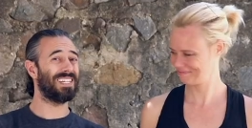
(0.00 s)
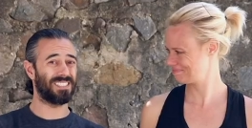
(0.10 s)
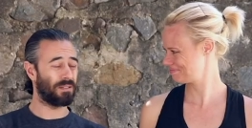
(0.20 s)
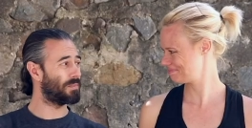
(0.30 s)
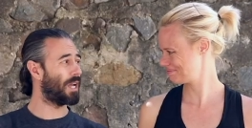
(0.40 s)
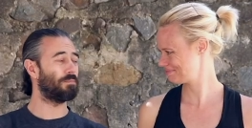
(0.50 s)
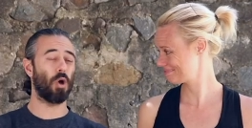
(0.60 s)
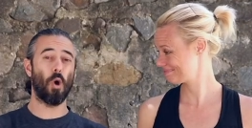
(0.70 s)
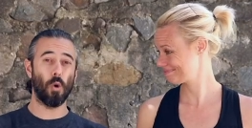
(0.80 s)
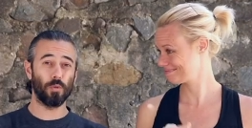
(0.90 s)
Speaker 1: and sometimes
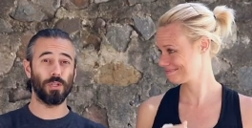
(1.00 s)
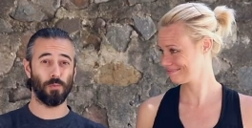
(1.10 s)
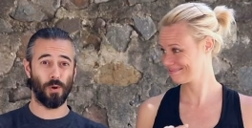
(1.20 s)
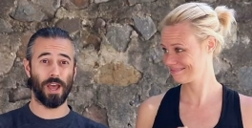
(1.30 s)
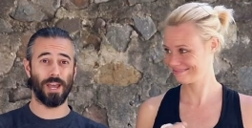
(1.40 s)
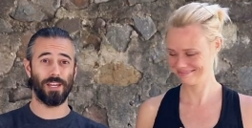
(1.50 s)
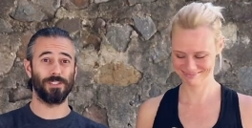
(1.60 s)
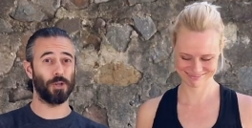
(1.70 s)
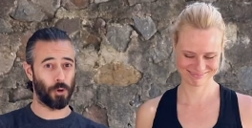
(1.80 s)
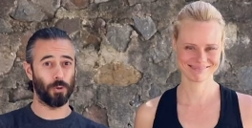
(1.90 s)
only way
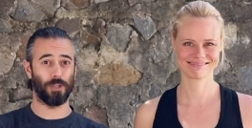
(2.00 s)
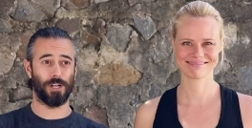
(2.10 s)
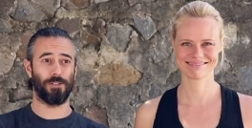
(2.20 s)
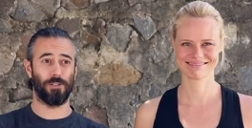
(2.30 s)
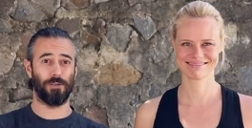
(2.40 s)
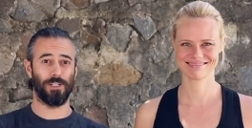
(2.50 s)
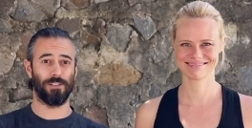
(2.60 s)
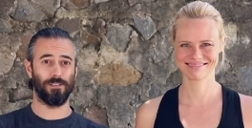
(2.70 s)
to hold on to it.